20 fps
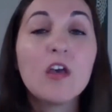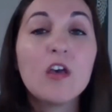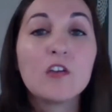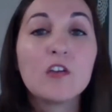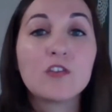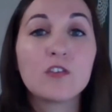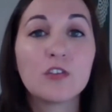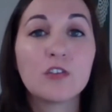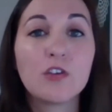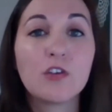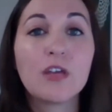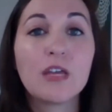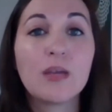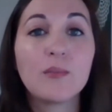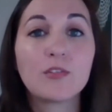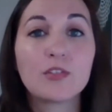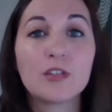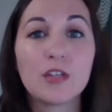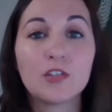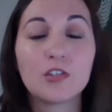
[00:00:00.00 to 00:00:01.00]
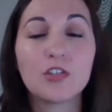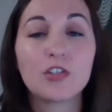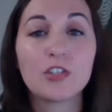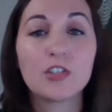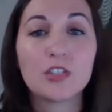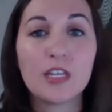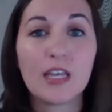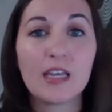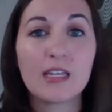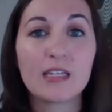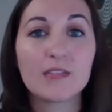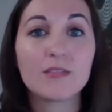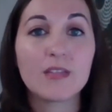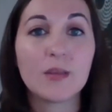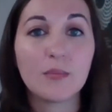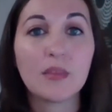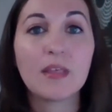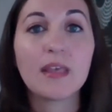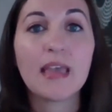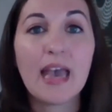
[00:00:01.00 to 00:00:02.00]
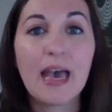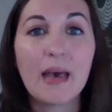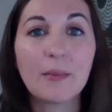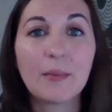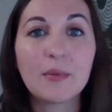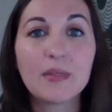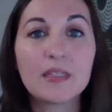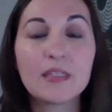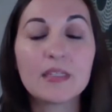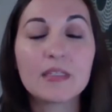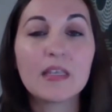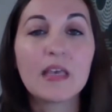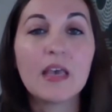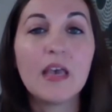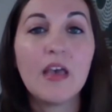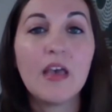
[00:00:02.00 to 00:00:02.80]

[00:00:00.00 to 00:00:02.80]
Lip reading: so they're able to understand if something happens,